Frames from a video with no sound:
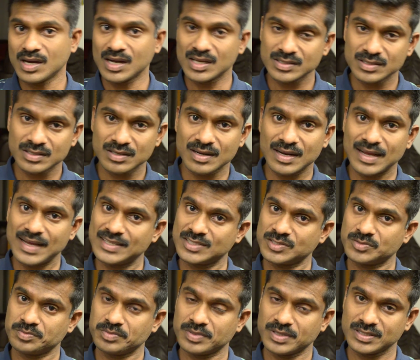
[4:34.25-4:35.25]
other
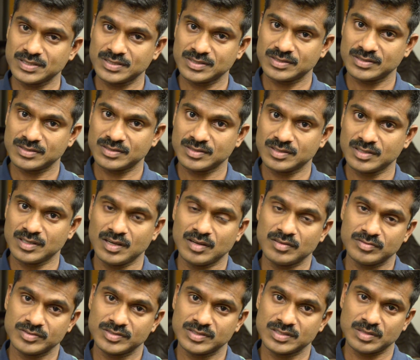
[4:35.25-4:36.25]
aspects of
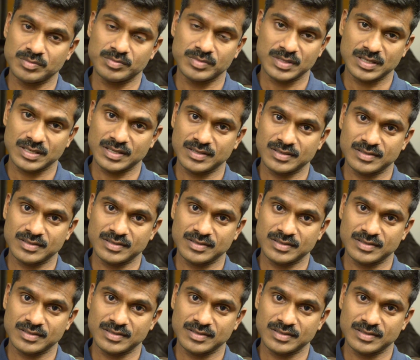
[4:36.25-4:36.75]
something.